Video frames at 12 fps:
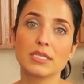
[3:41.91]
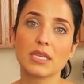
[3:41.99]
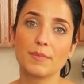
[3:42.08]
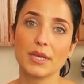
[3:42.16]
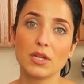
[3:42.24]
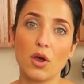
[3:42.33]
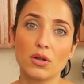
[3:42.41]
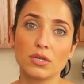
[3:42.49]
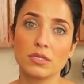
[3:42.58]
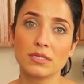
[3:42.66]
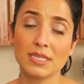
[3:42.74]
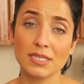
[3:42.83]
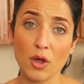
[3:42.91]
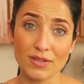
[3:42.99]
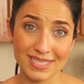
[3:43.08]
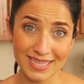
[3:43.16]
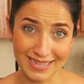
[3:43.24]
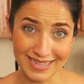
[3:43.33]
It's gonna be on this on
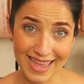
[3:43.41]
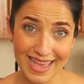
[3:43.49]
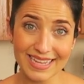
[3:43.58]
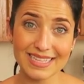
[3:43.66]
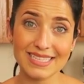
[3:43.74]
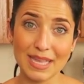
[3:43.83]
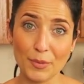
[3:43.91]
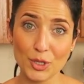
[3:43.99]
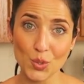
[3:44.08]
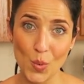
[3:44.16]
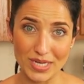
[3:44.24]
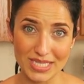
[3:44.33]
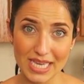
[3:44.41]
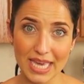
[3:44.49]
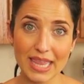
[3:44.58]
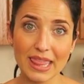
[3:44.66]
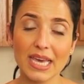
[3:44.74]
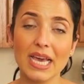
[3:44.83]
Sunday, December
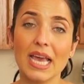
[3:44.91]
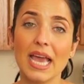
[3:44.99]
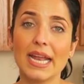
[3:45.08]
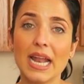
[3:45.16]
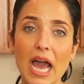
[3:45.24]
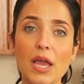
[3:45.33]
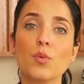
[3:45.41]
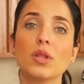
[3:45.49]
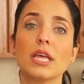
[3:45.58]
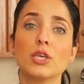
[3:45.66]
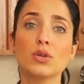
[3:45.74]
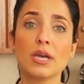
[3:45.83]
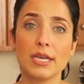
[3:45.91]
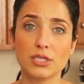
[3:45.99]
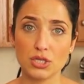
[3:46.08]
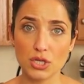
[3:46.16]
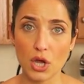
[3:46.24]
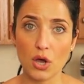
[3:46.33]
20th, and I will let you guys
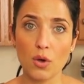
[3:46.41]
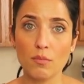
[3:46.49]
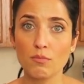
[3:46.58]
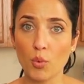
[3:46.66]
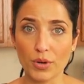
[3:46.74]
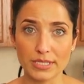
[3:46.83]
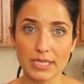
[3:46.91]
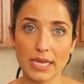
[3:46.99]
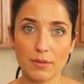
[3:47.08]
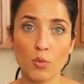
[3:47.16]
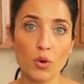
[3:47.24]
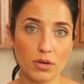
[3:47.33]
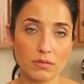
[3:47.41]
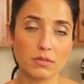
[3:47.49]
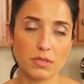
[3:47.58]
know more date more.